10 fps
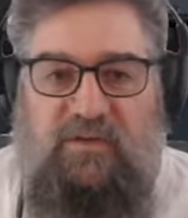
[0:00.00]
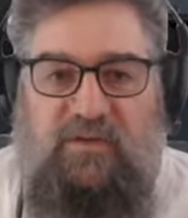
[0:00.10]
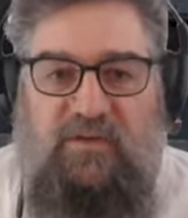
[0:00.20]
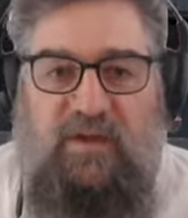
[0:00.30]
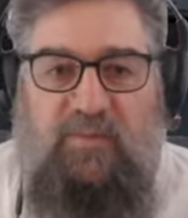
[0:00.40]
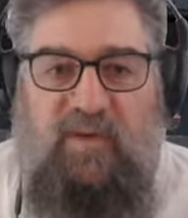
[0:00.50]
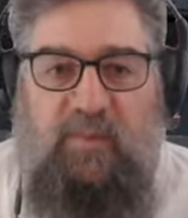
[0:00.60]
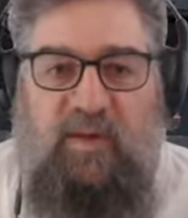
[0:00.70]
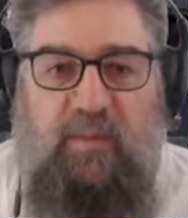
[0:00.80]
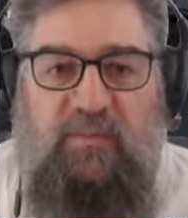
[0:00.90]
Just keep
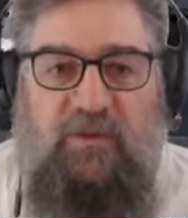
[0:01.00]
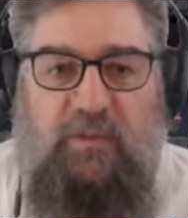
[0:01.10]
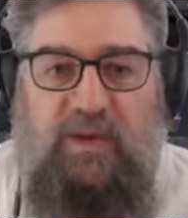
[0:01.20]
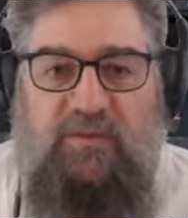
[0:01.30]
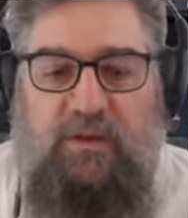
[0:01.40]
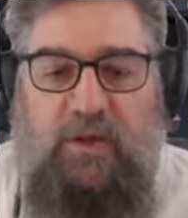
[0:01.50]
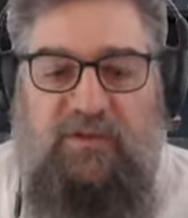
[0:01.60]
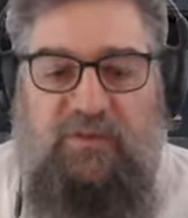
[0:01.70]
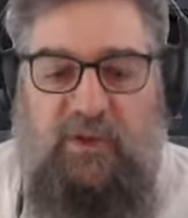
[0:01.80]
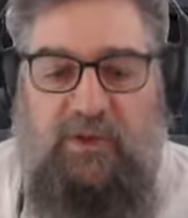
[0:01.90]
tapping up until we get to
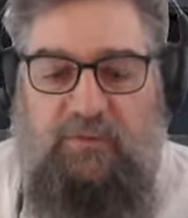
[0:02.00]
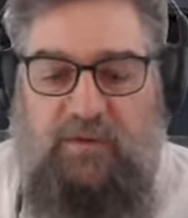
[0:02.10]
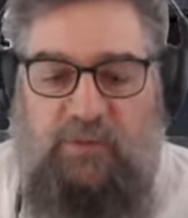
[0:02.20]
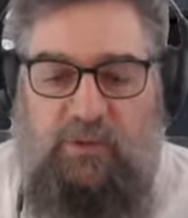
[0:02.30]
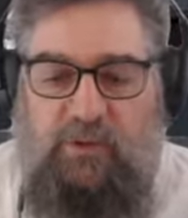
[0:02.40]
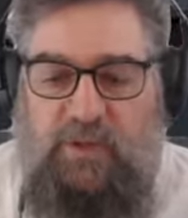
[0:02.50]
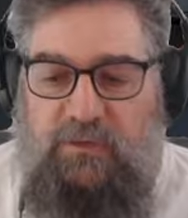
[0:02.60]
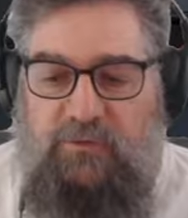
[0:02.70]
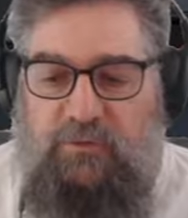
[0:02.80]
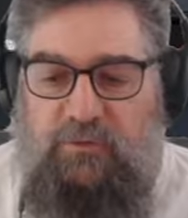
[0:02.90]
line speed and that's where I'll
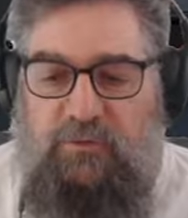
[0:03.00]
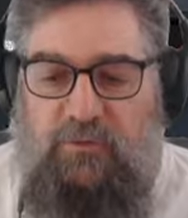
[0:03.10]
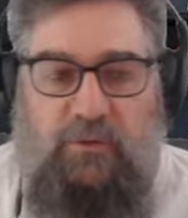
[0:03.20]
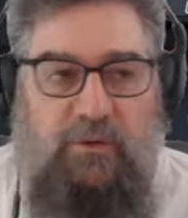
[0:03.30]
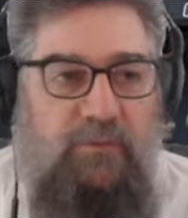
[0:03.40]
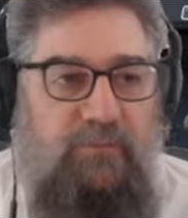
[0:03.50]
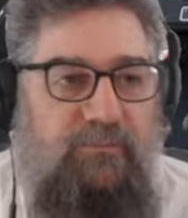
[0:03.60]
end the tutorial.